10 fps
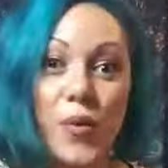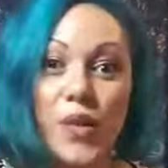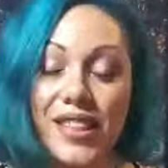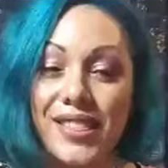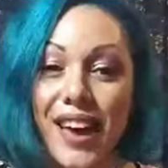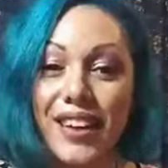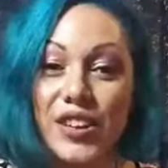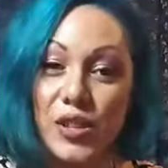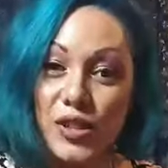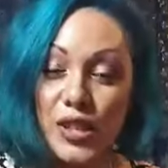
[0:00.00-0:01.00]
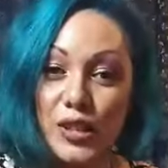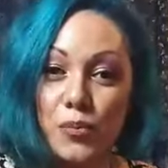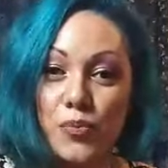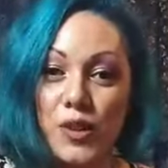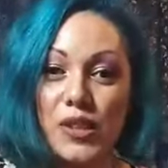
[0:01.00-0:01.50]
Like, that is this
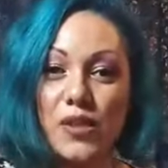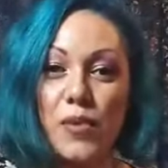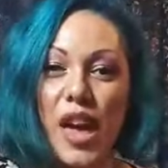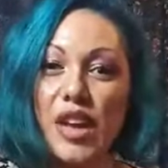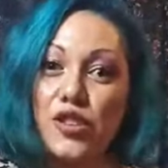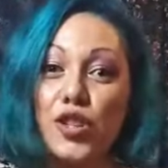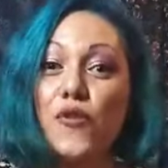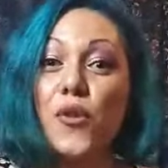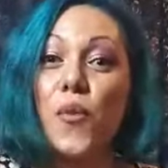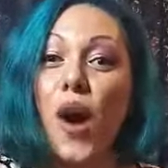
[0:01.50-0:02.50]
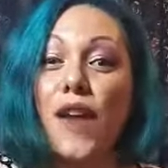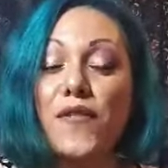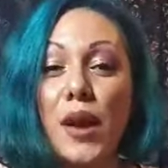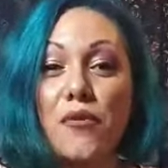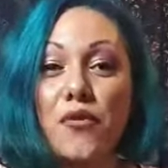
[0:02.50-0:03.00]
energy of the wife
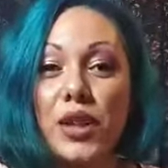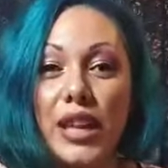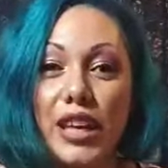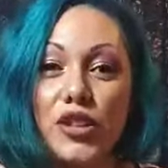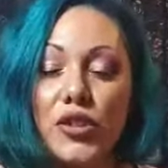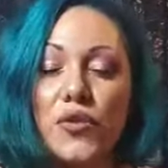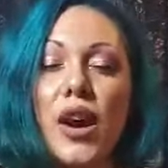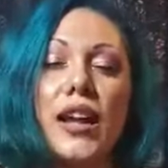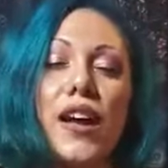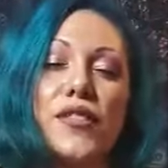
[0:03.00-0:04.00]
that I'm feeling into right now,